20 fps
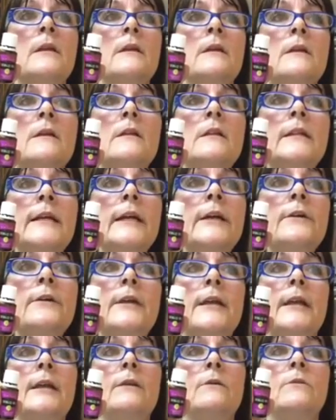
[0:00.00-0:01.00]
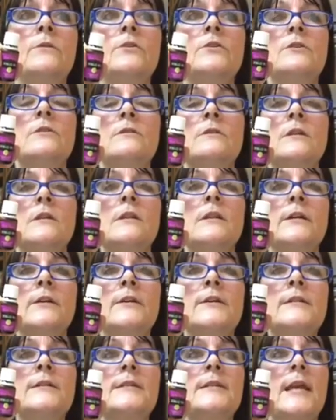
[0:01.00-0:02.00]
Clary, which is the
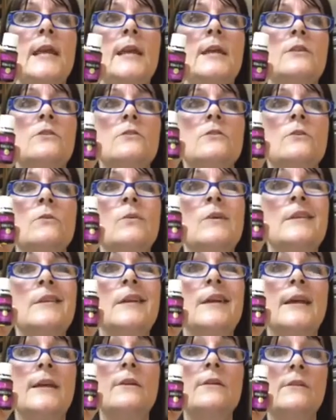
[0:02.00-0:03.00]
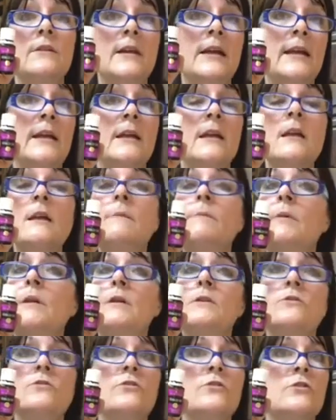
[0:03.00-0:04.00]
clary sage, the one that I don't like, but
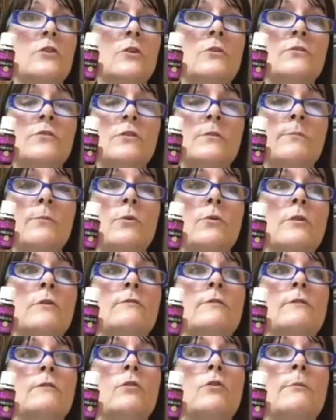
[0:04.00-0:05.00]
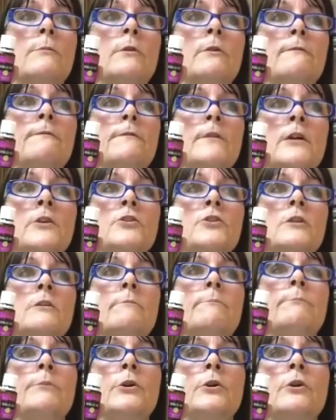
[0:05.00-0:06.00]
it's so supportive of hormone
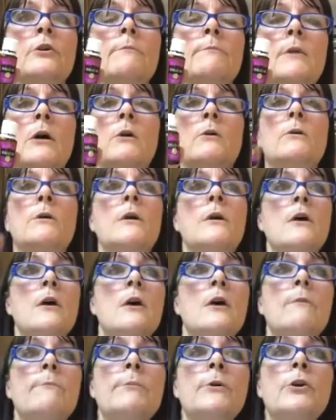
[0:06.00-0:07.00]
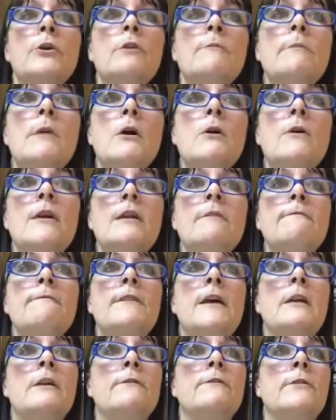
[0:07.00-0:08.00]
function. Bergamot. Bergamot and
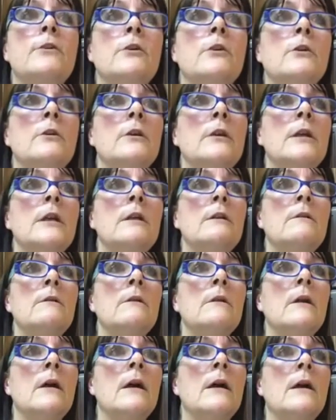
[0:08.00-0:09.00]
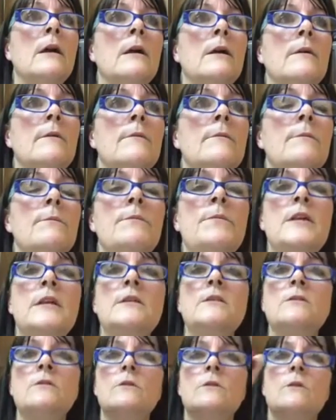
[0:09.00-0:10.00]
vetiver in
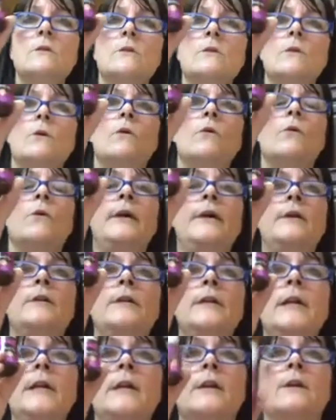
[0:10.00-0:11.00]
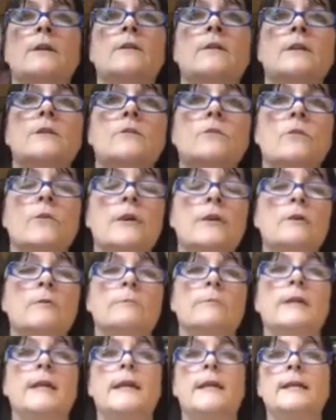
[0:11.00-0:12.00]
this oil here, this oil
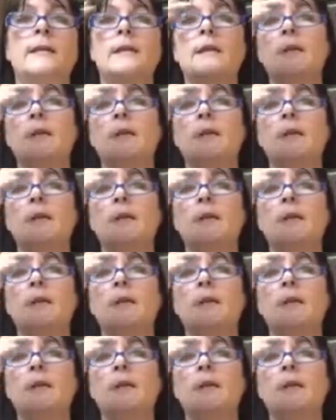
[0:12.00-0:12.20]
blend,